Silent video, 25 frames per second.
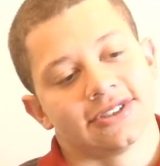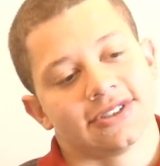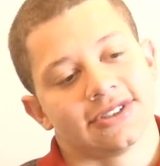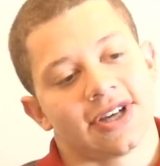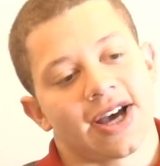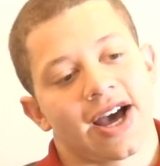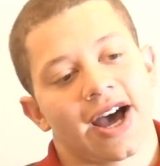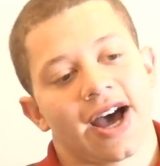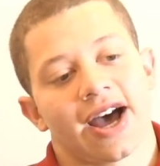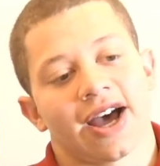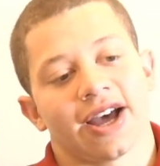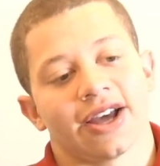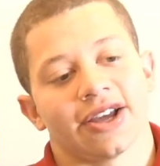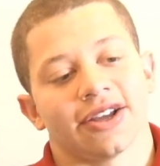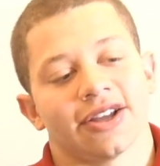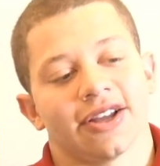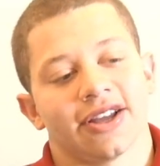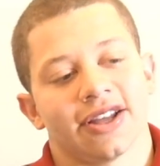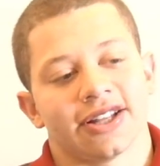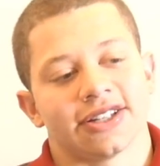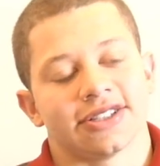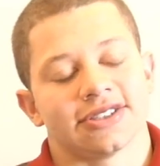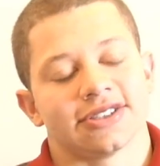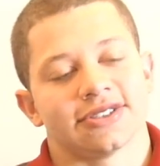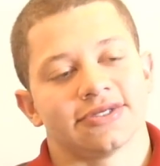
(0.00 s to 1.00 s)

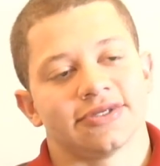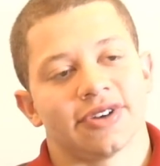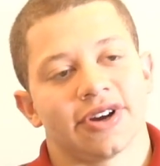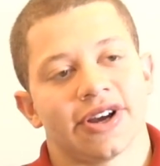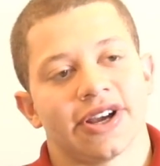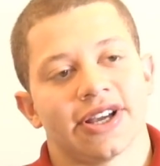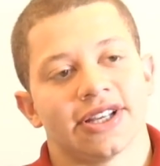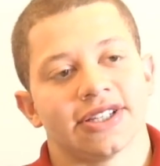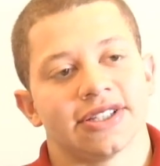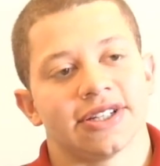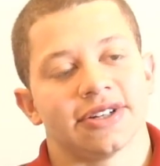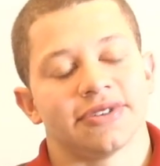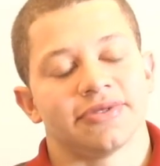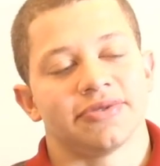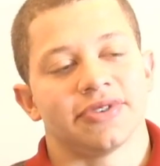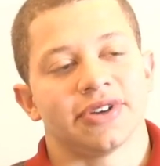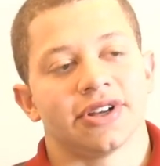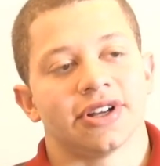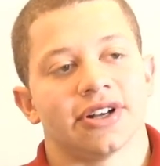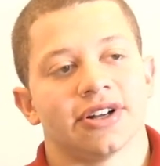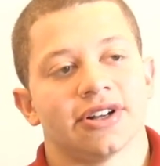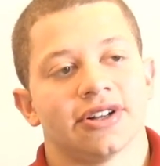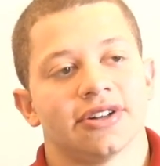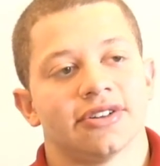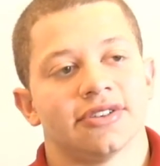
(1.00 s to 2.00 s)
it's very easy to
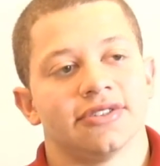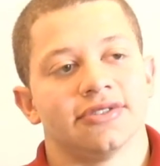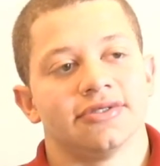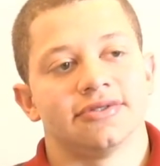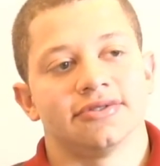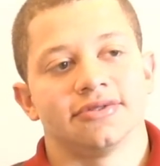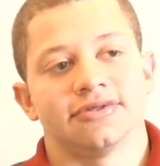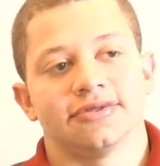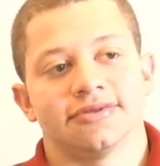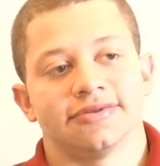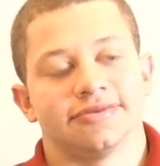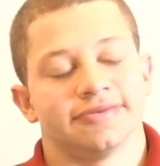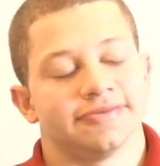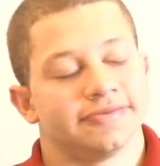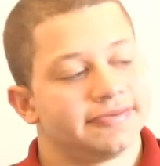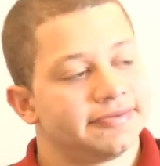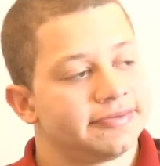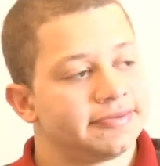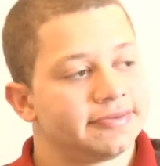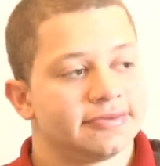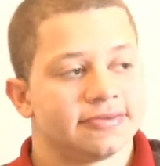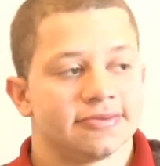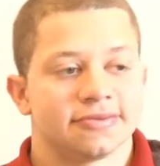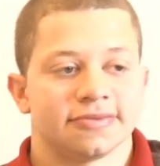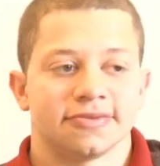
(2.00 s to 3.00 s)
feel
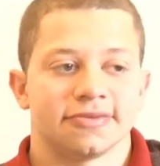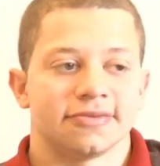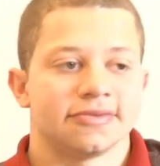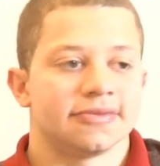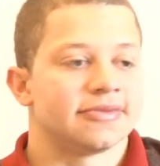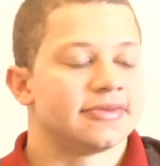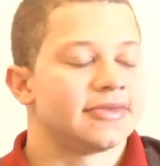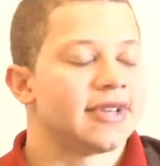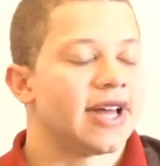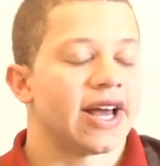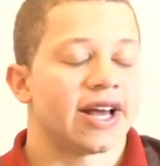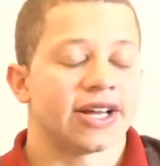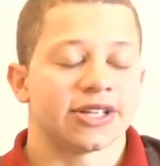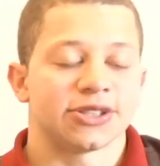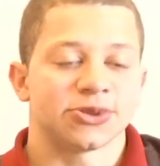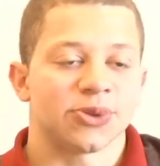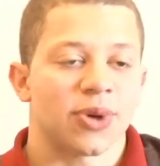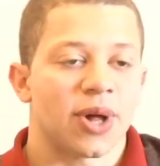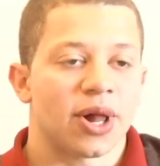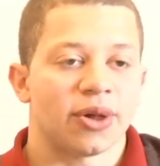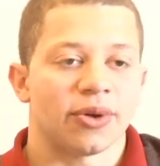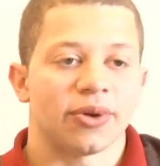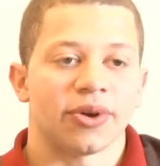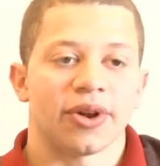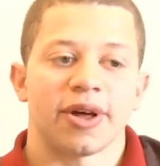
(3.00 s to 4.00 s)

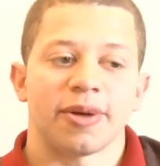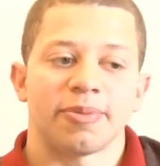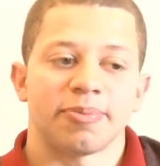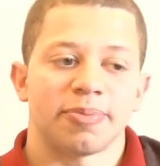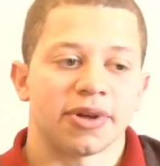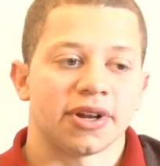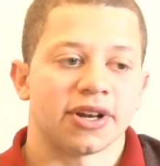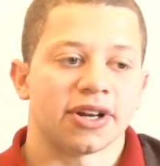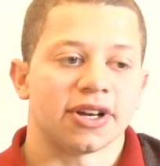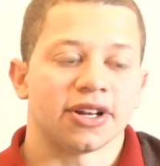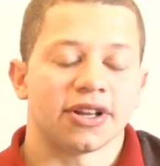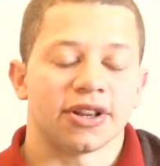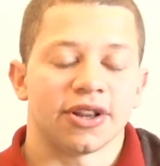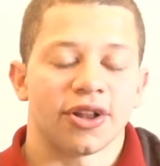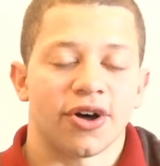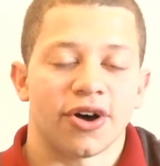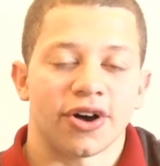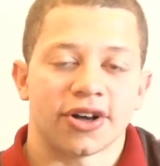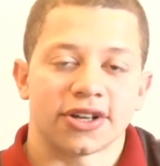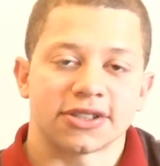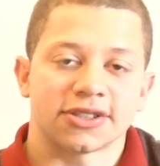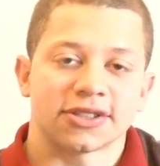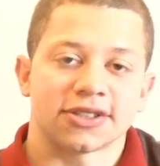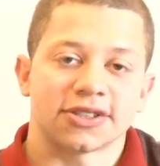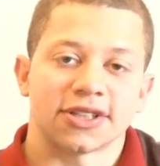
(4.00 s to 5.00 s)
swallowed up and
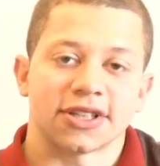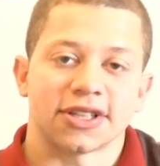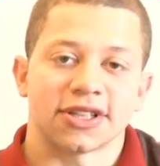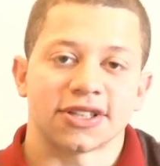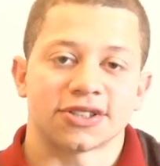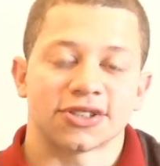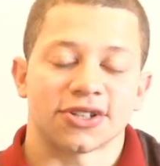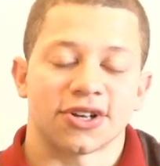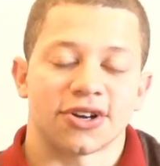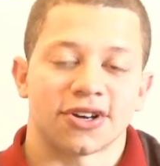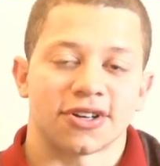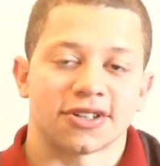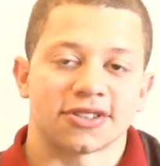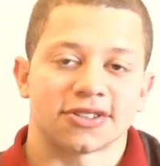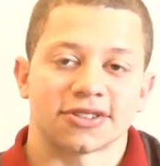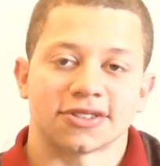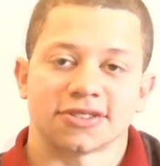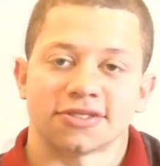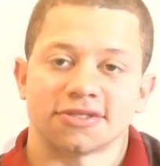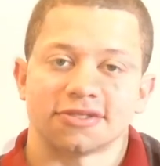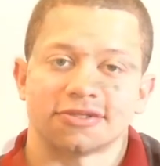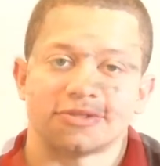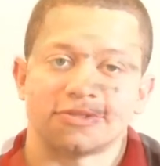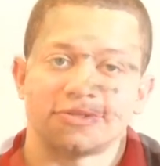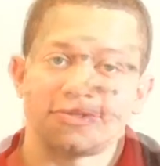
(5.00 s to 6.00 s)
lost in the sauce.
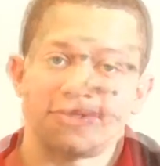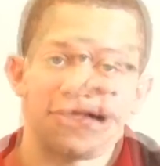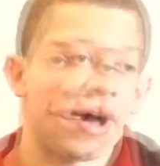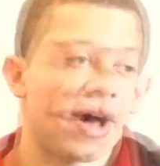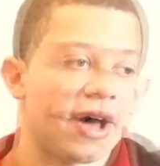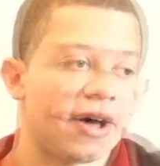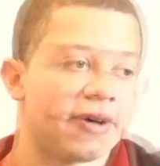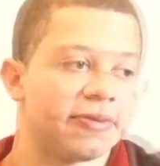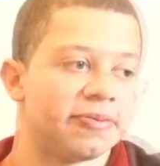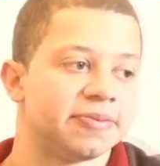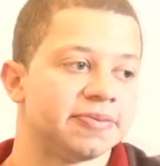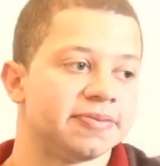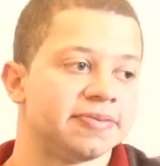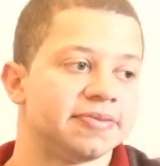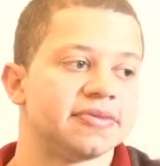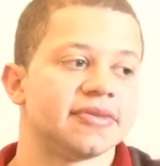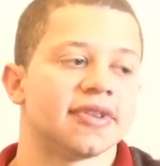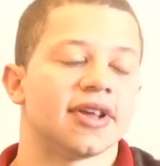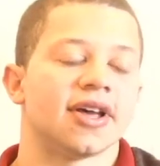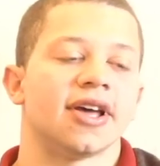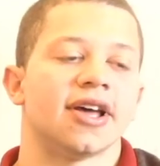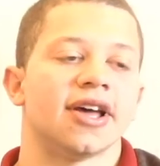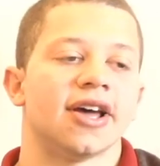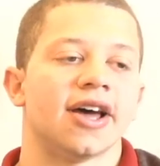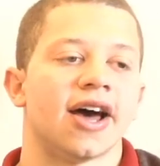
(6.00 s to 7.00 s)
With my mom,
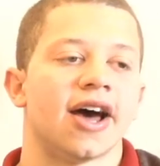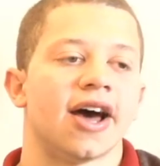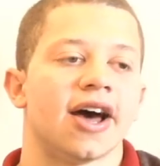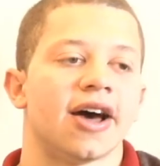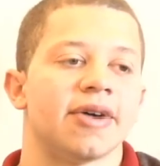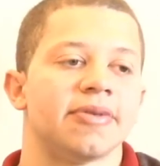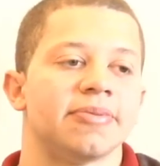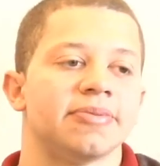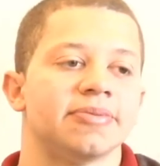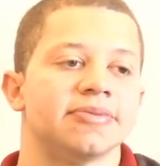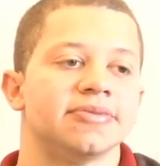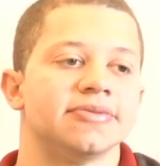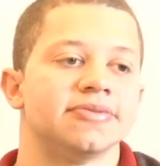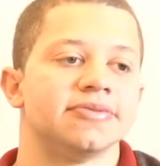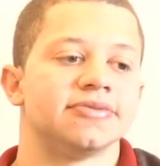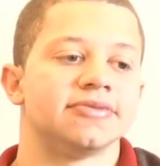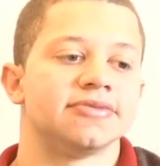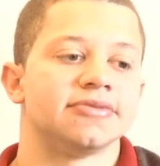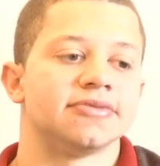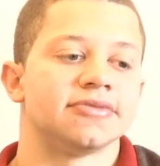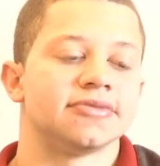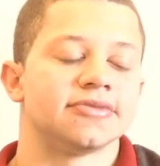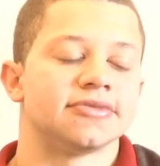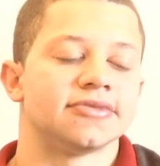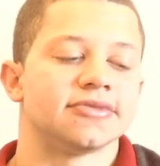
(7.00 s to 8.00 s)

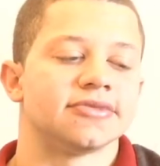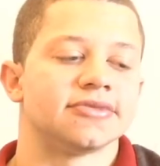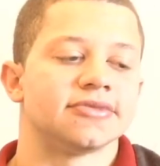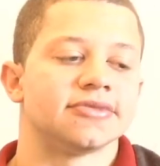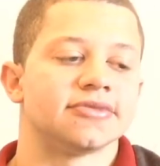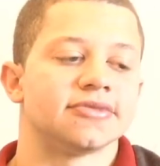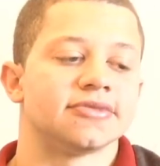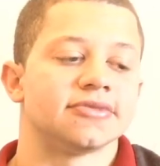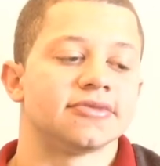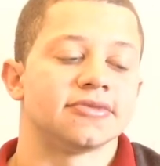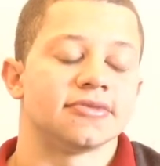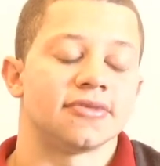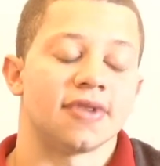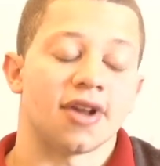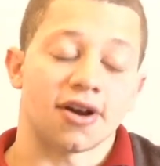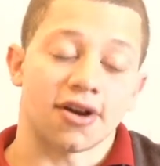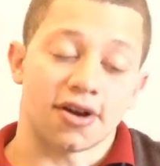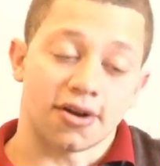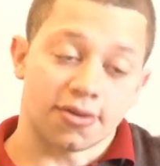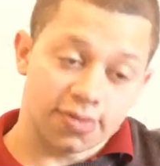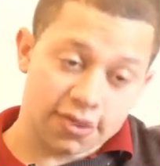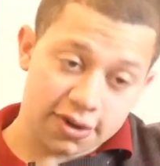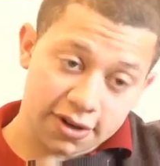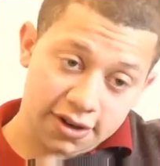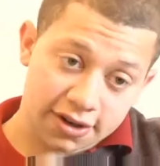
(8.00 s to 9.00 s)
knock
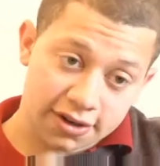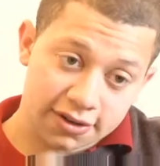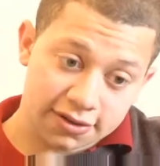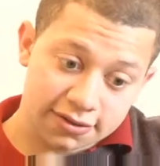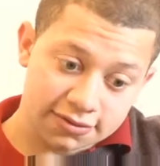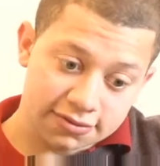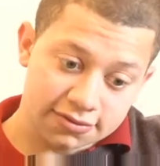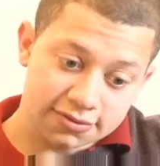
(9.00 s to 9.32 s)
on wood,